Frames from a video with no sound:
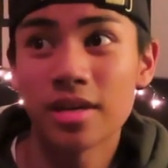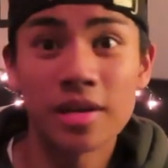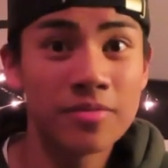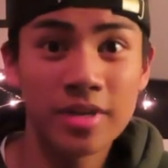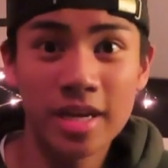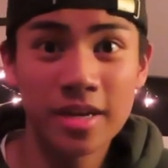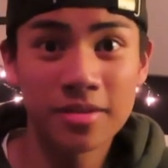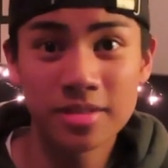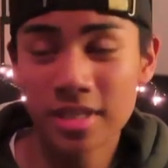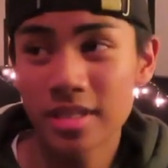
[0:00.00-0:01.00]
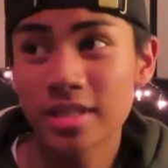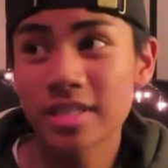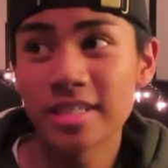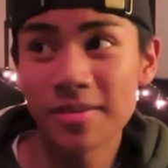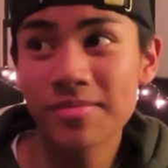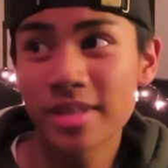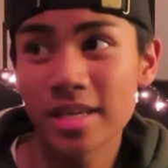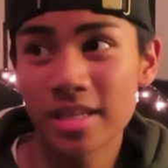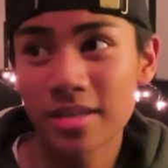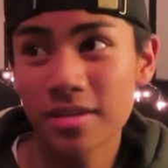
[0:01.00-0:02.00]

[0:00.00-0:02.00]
every day it was like the same thing like